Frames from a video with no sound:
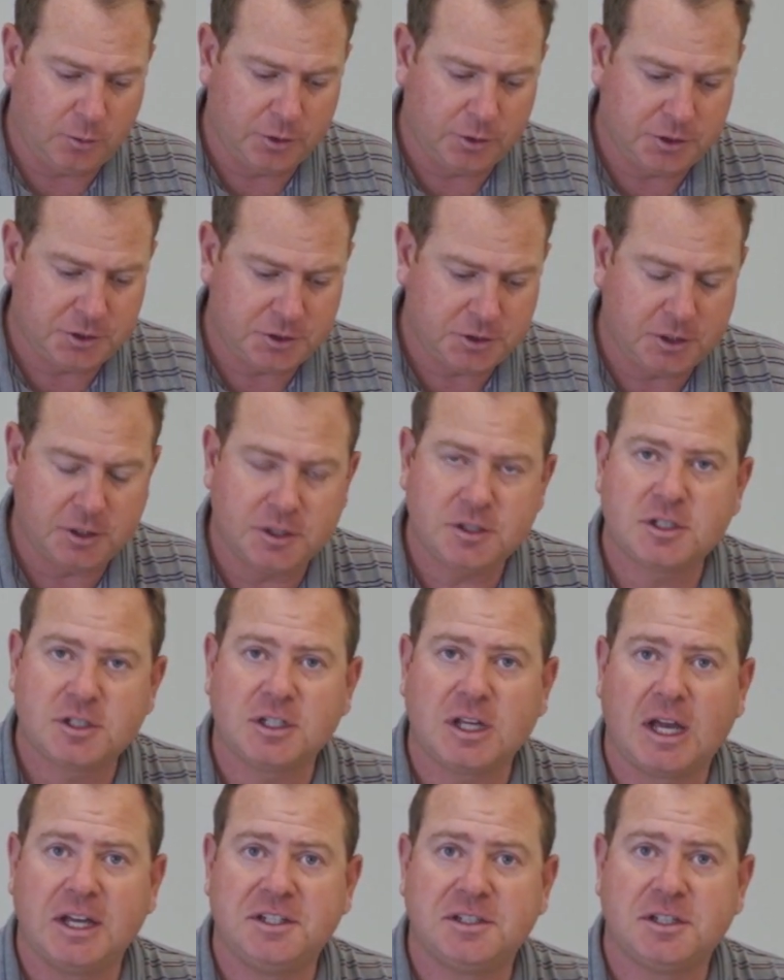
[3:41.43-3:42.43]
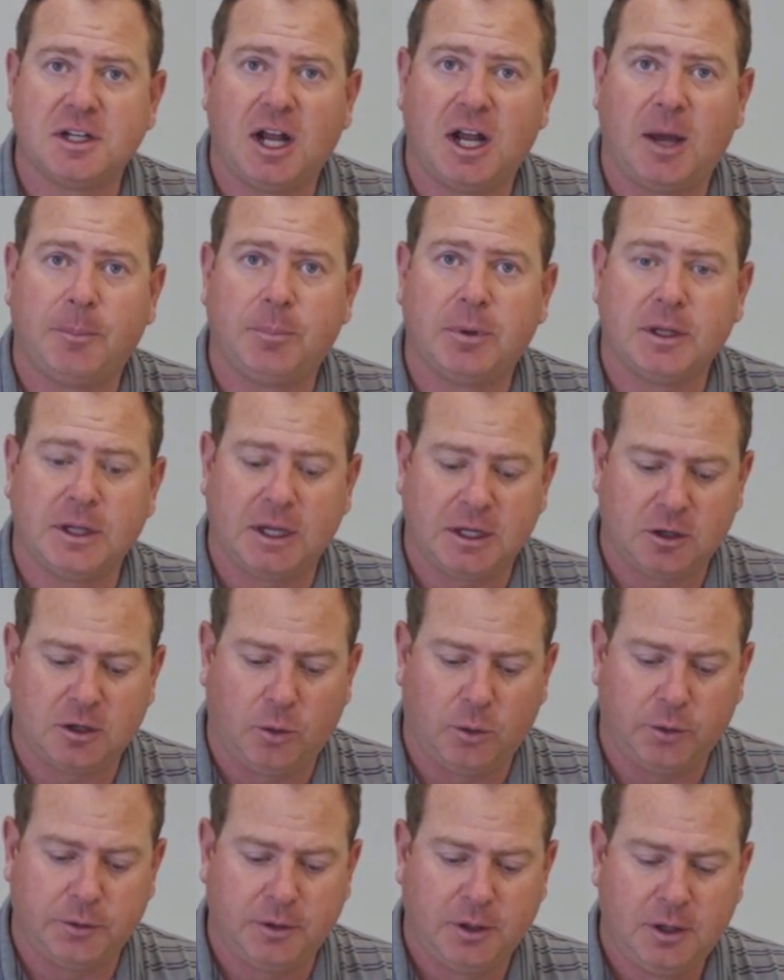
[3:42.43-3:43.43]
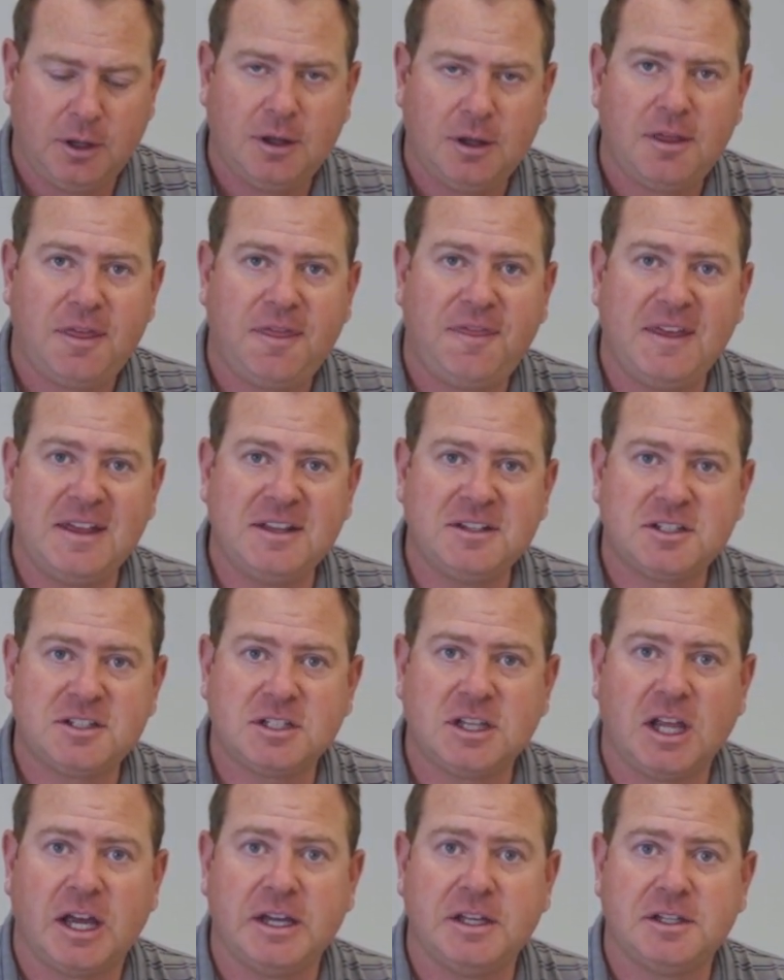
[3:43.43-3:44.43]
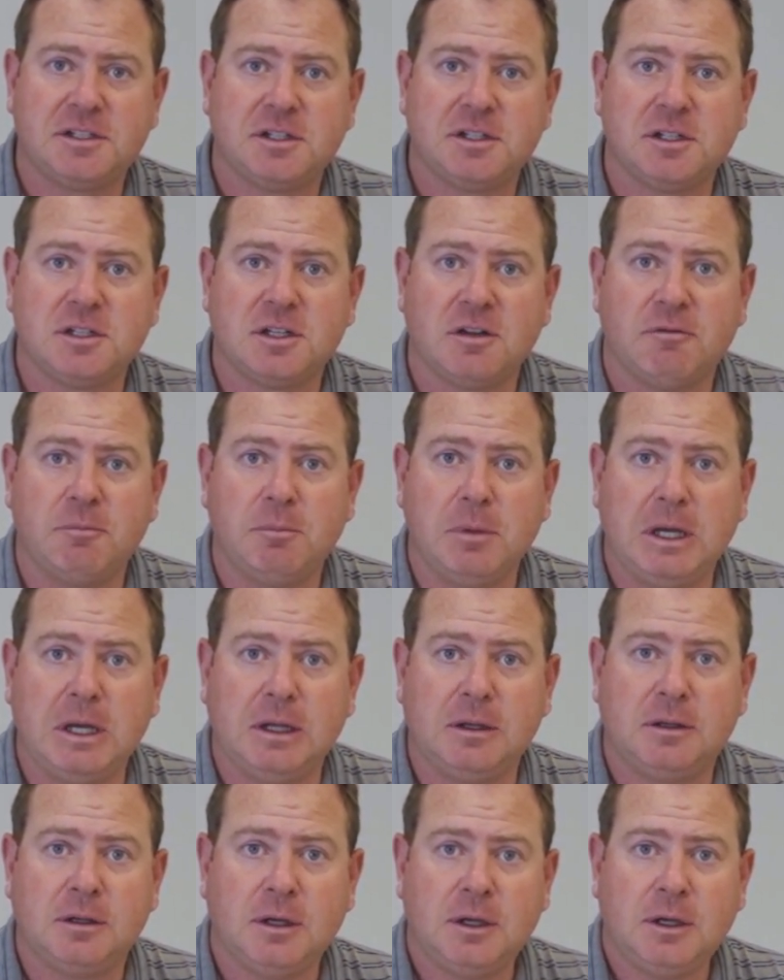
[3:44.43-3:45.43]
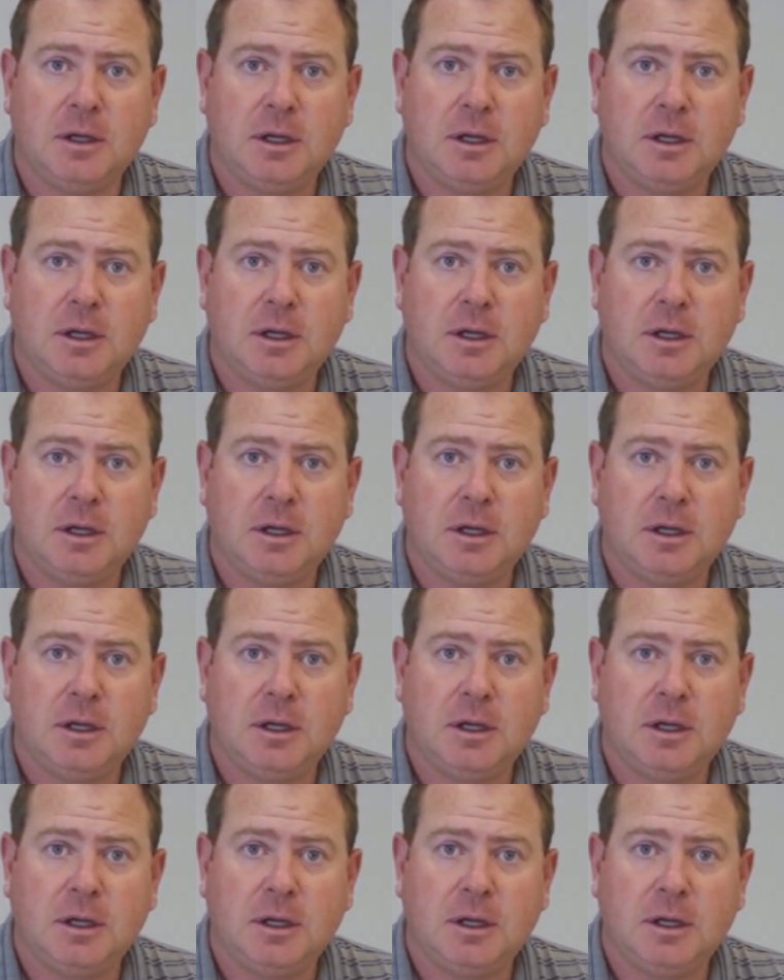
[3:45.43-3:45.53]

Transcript: We're just gonna slice it up. I like going thin slices of meat,